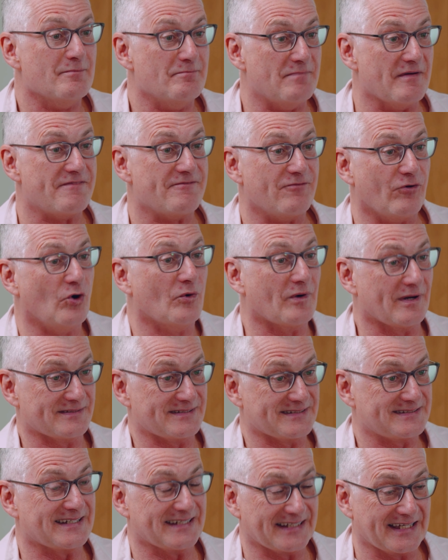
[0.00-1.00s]
before
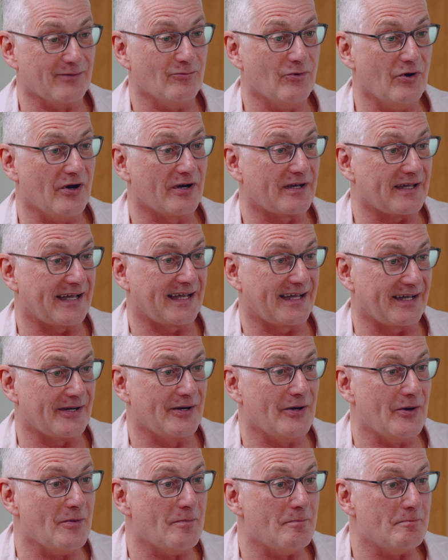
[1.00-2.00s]
undertaking work at
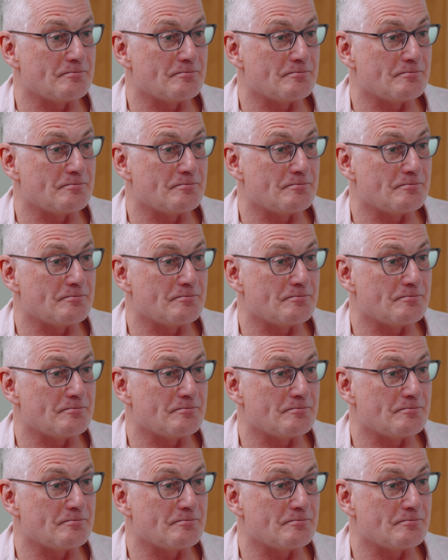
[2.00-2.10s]
home.